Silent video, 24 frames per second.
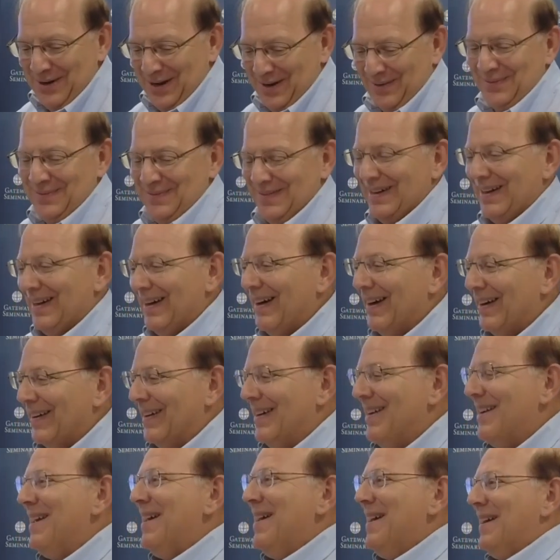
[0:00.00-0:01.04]
well, all
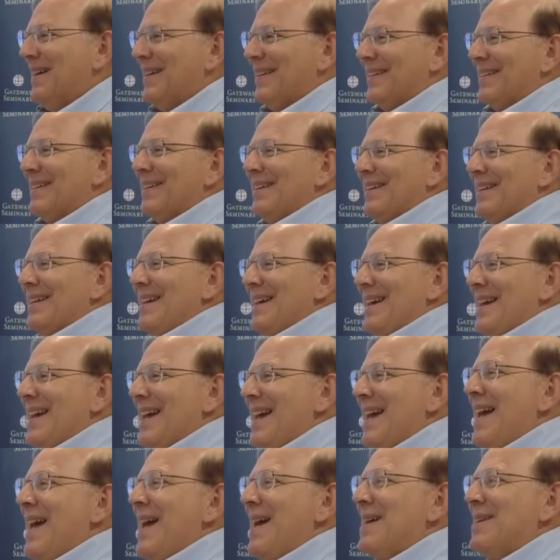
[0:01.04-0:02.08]
right. Uh,
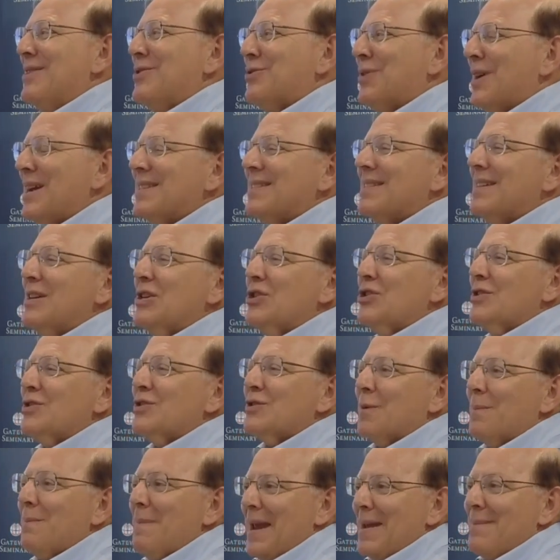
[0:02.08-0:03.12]

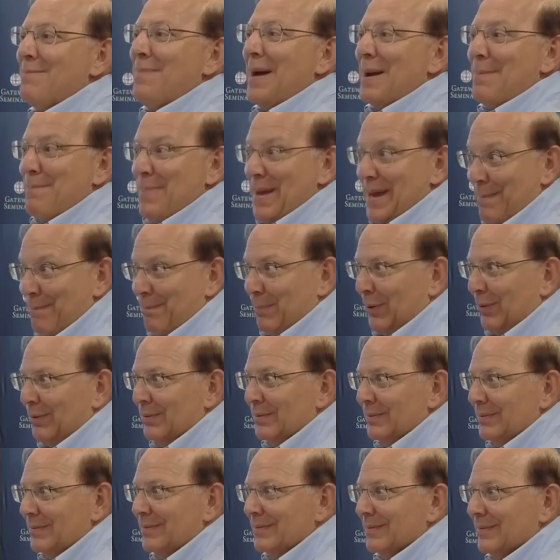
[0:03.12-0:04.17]
translations are made by people.
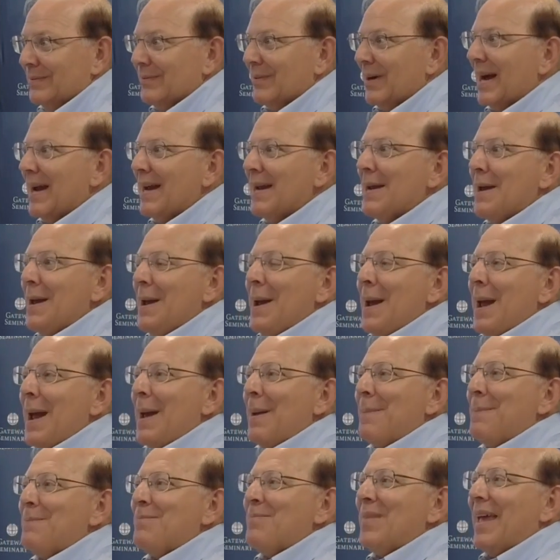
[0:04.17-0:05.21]
Yeah. Right?
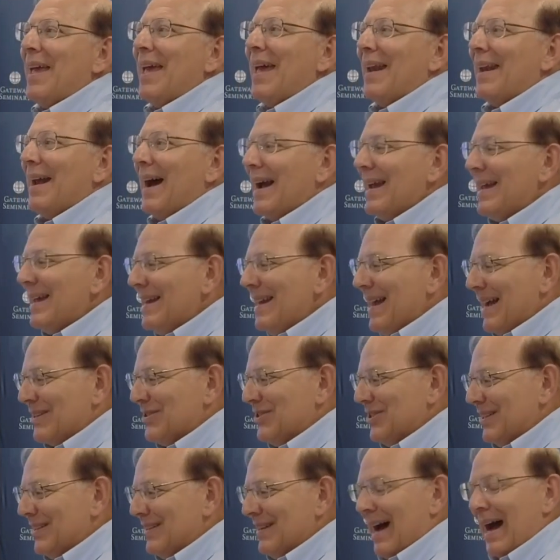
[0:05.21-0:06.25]
And and I can
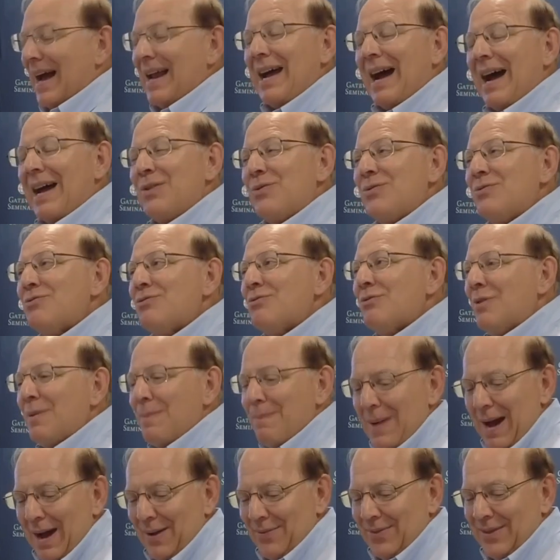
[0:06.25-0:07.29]
actually I, I don't know
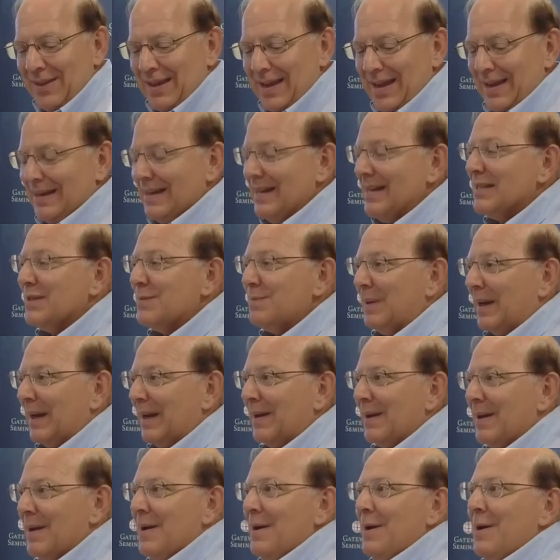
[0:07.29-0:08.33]
about the NASB,